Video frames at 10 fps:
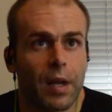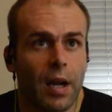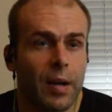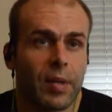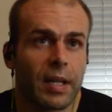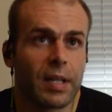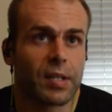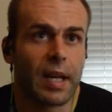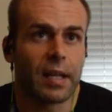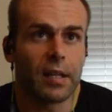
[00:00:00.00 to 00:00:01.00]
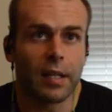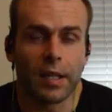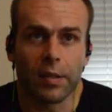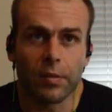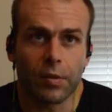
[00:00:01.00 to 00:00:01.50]
I'm gonna guess I can
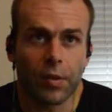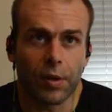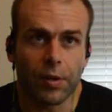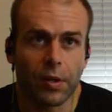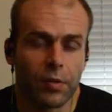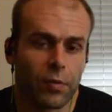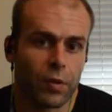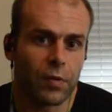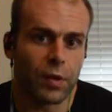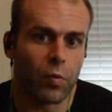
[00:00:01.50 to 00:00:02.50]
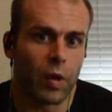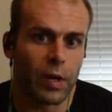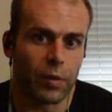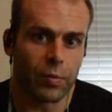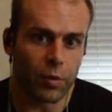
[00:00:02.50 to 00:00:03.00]
get 30 to 40 feet away
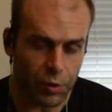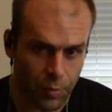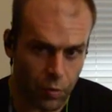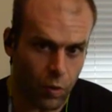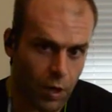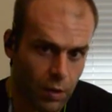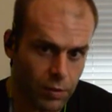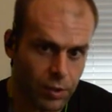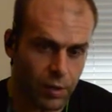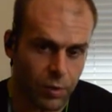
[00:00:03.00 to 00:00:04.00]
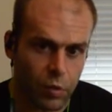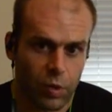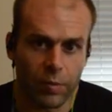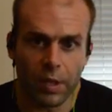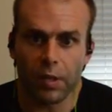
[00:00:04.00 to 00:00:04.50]
with multiple walls in
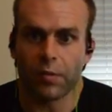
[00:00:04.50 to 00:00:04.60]
between me and the